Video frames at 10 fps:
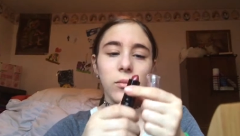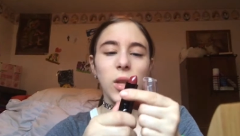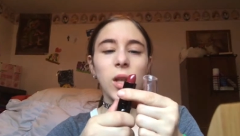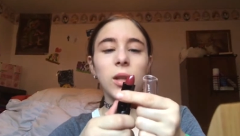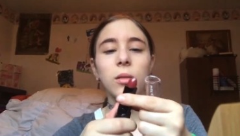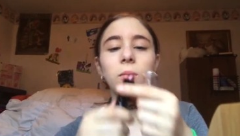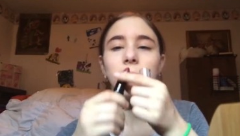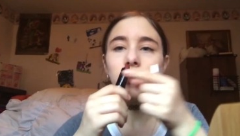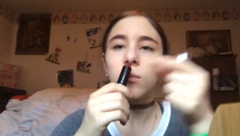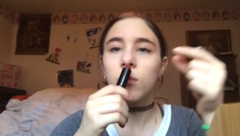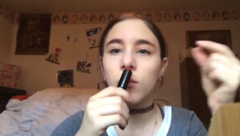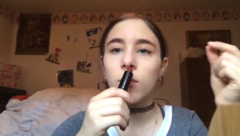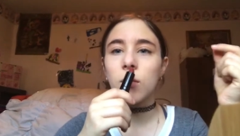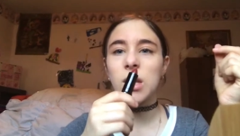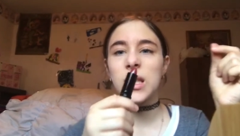The
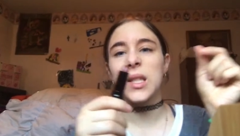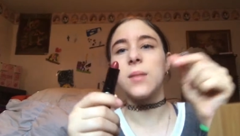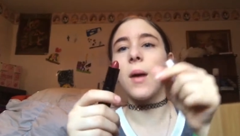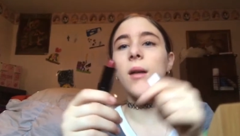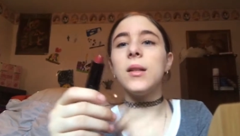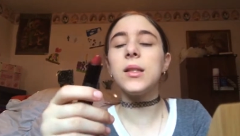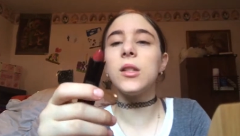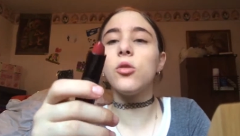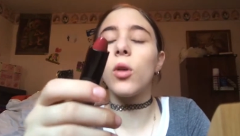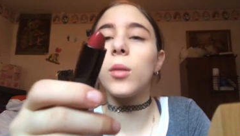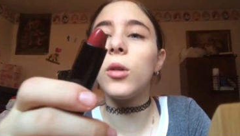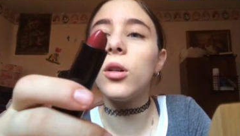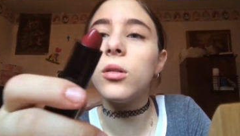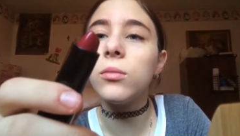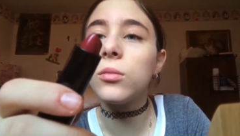smell is the
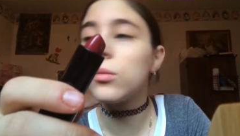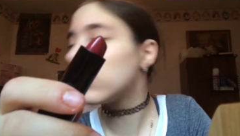normal.